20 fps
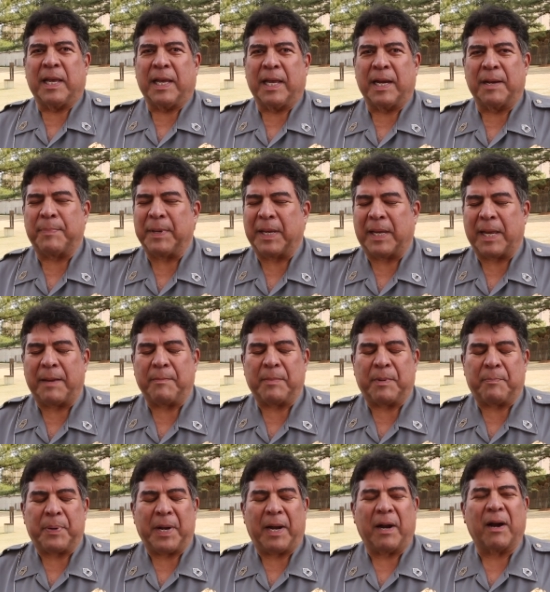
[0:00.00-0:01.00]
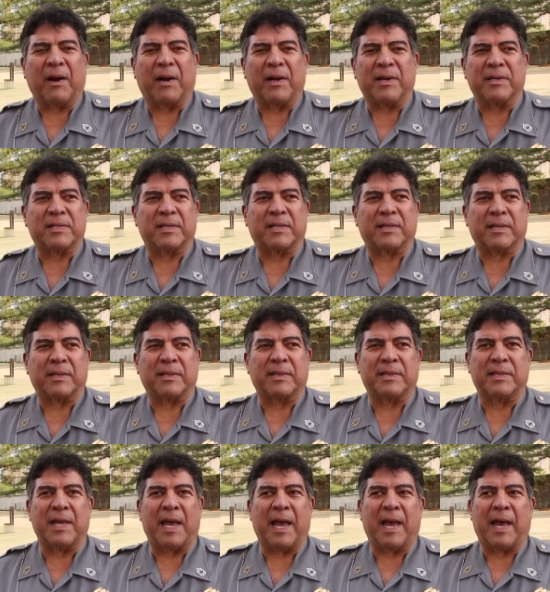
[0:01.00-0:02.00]
and it became apparent
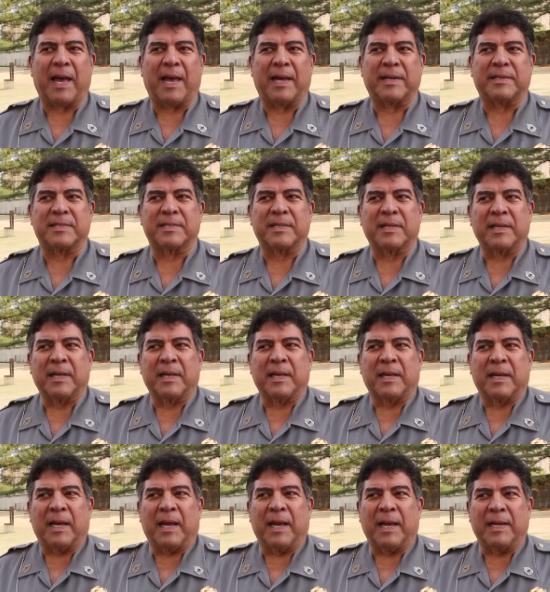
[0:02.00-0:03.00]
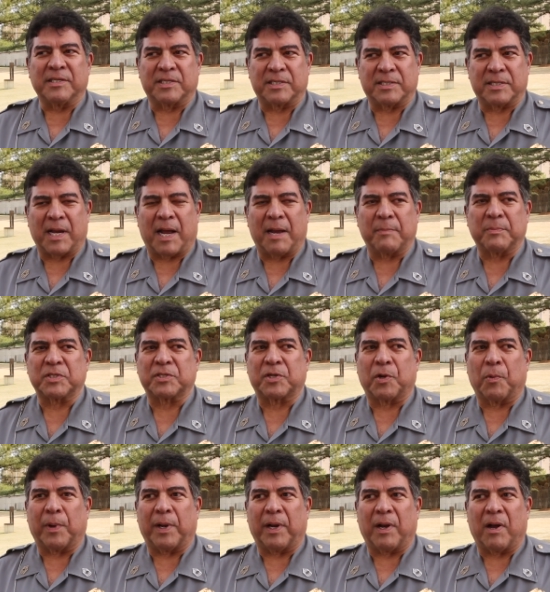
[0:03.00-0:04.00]
that as time was
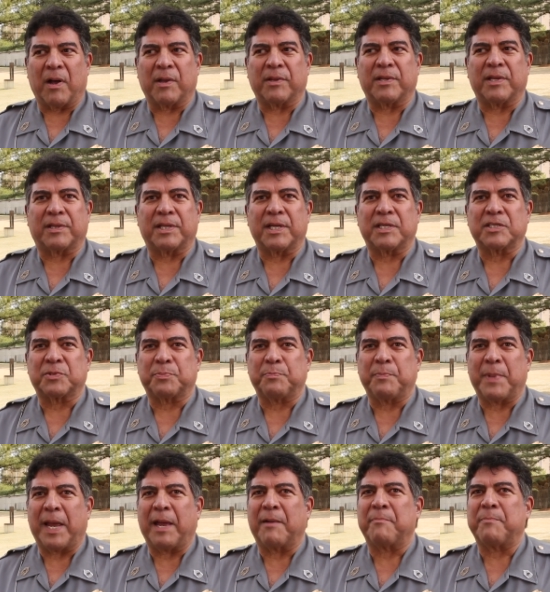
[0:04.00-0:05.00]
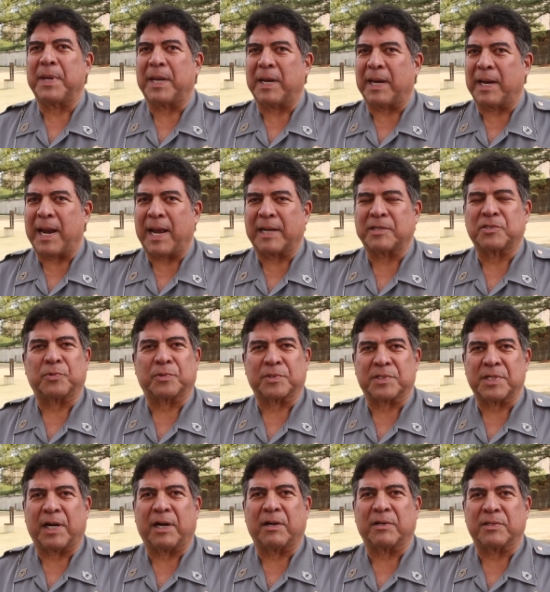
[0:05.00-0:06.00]
going on, that this may have been an actual
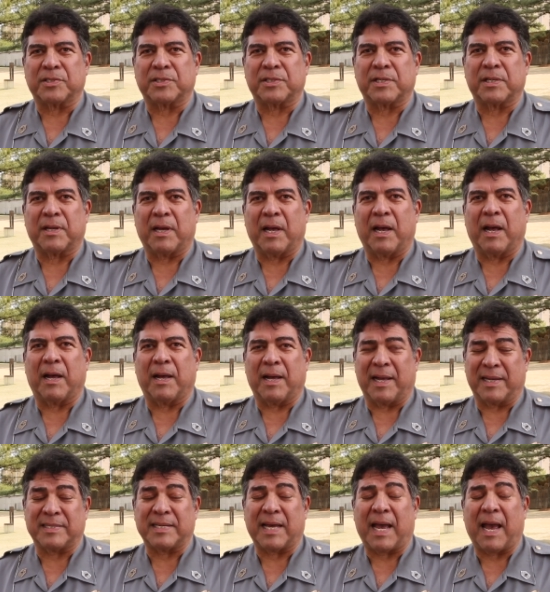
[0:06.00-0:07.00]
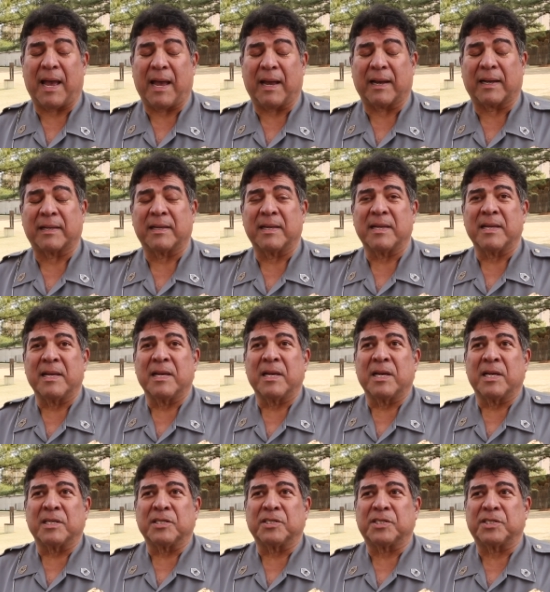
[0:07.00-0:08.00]
terrorist uh, attack.
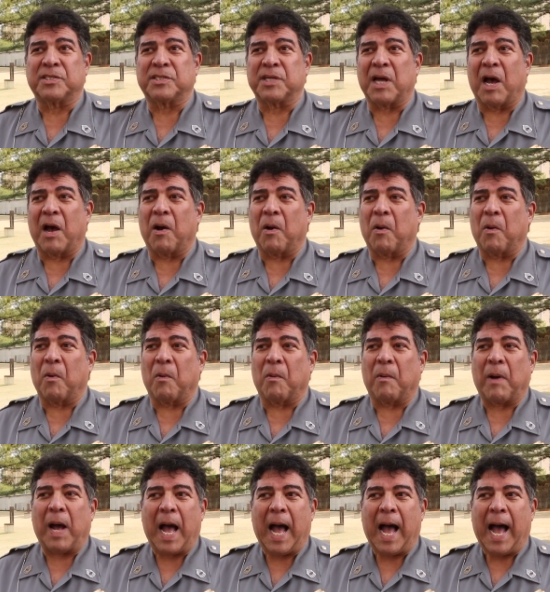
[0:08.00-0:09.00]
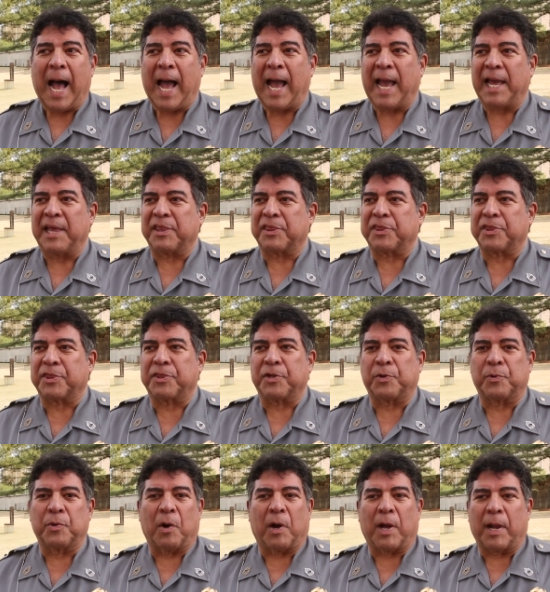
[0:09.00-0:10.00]
So I
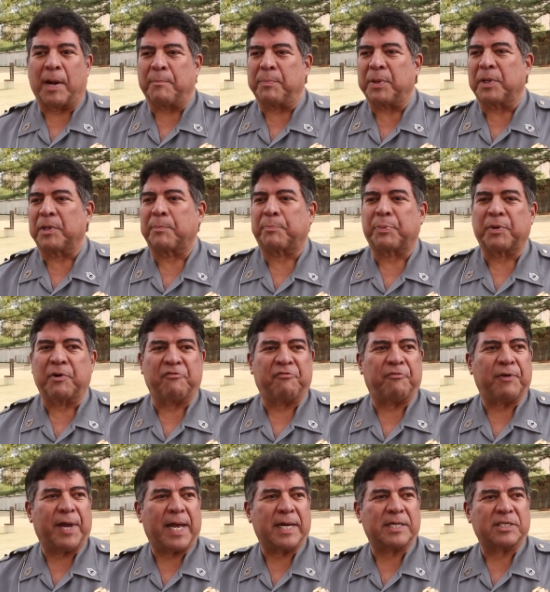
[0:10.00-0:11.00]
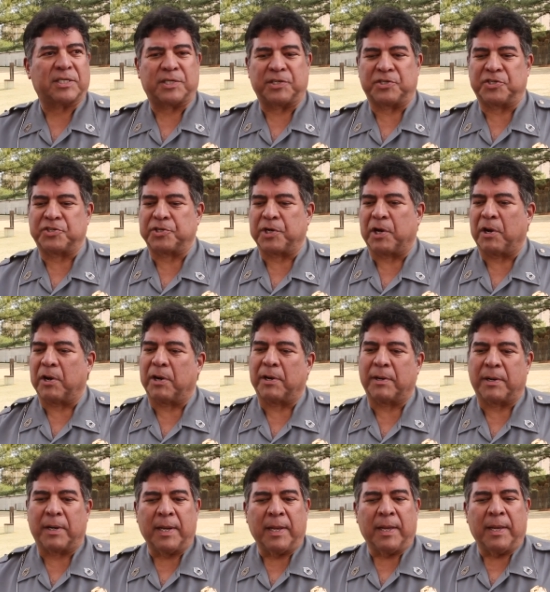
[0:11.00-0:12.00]
threw on a bulletproof vest, a
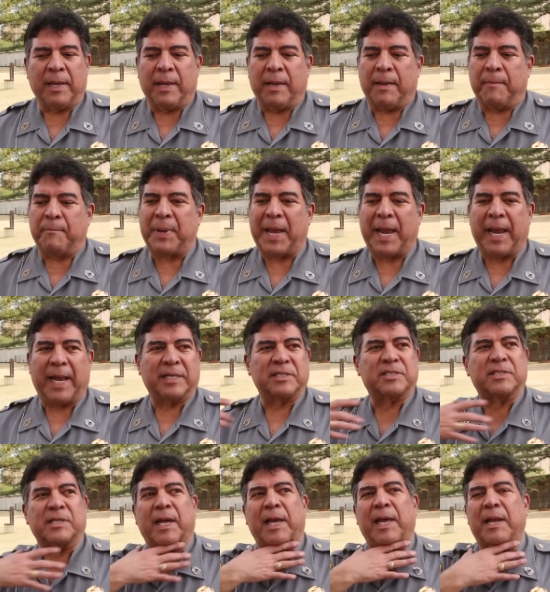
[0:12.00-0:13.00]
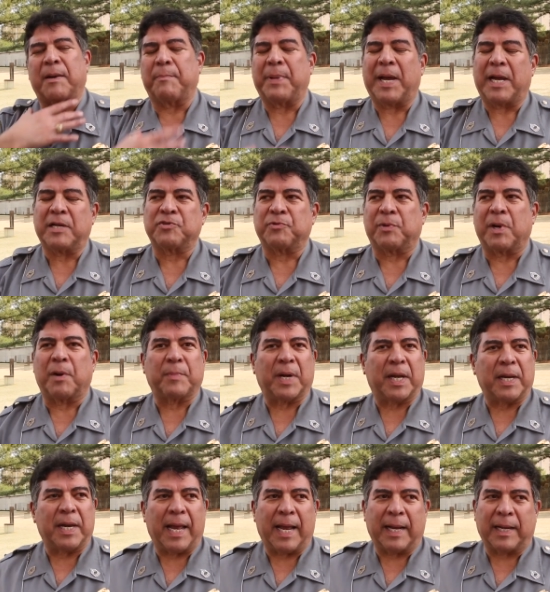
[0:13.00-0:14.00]
shirt, pants. I had a badge around
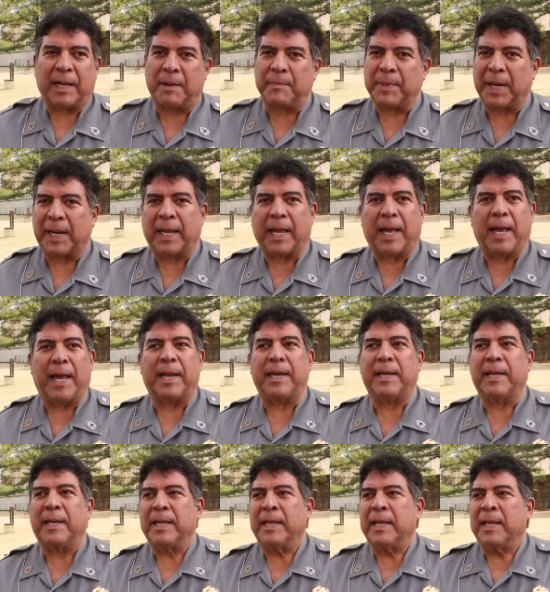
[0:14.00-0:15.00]
my neck, got my gun,